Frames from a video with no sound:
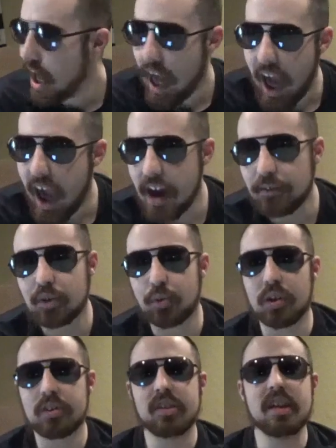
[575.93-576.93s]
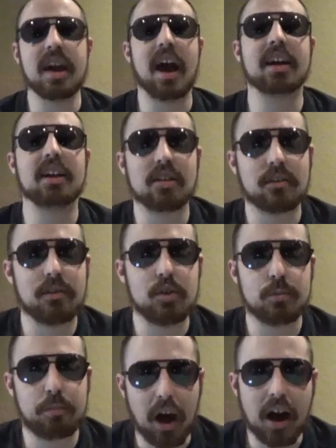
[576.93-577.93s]
Afterwards, he got
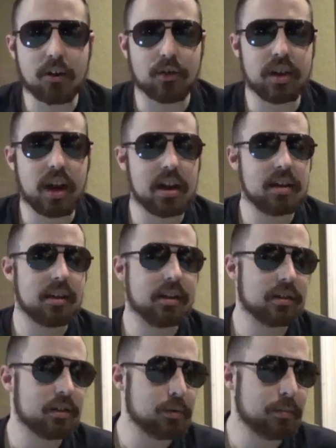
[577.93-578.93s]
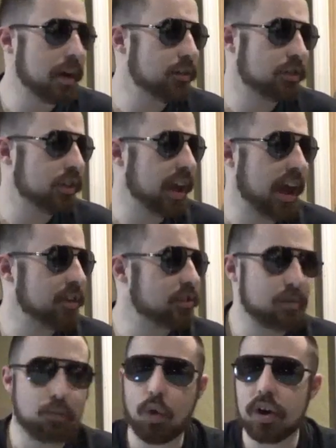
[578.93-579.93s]
interviewed by Renee Young, who basically asked
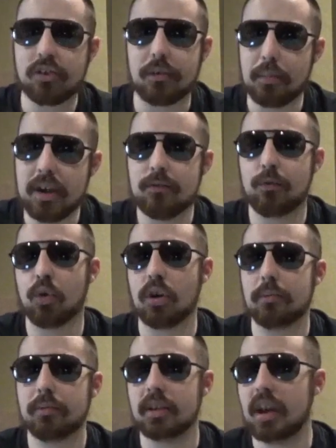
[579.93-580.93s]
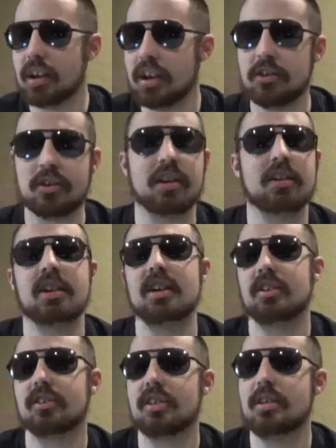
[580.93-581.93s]
him what does it mean for him, and he said he
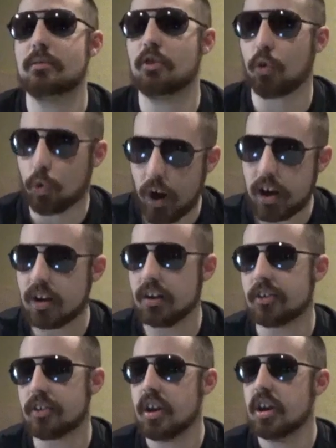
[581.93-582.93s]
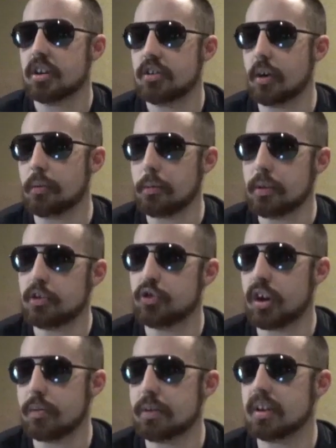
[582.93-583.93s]
is the greatest WWE
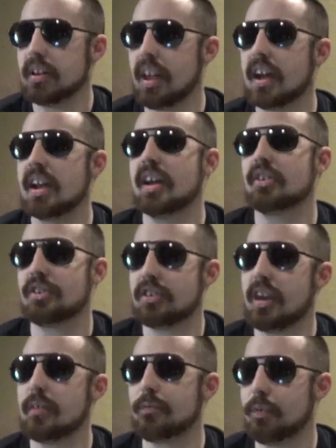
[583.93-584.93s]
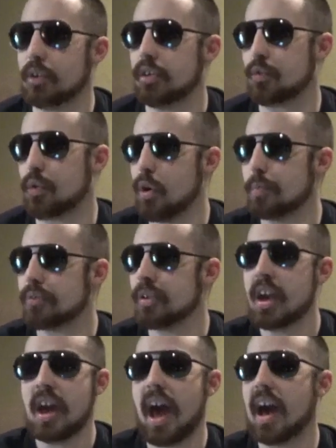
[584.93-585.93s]
champion that has stepped foot in the ropes,
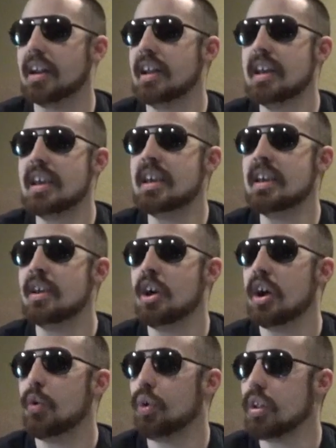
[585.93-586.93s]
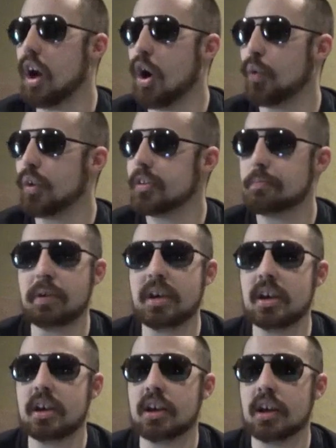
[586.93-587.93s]
and he will always
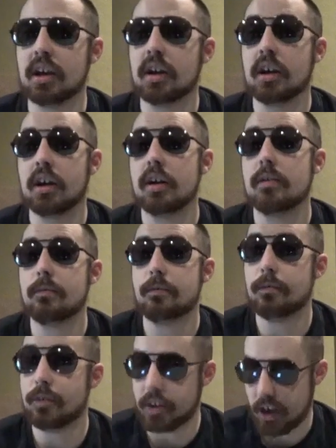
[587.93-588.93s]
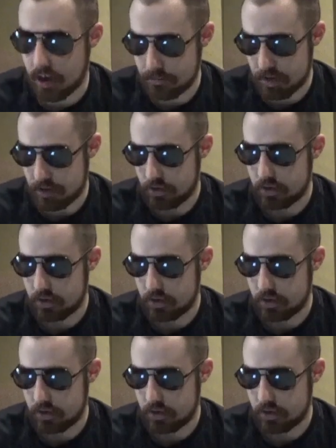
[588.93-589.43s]
be phenomenal.